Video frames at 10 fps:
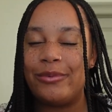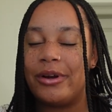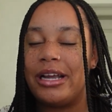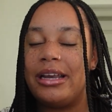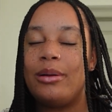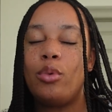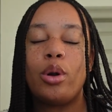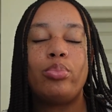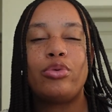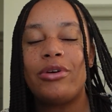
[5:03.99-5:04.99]
We're getting more
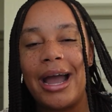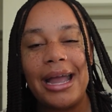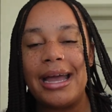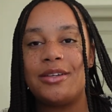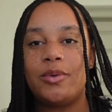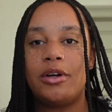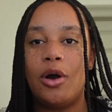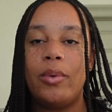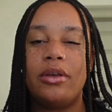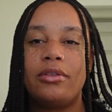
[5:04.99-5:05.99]
bright as we're
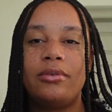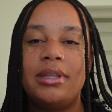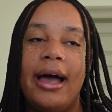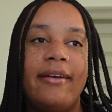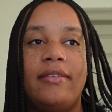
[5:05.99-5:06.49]
going through life.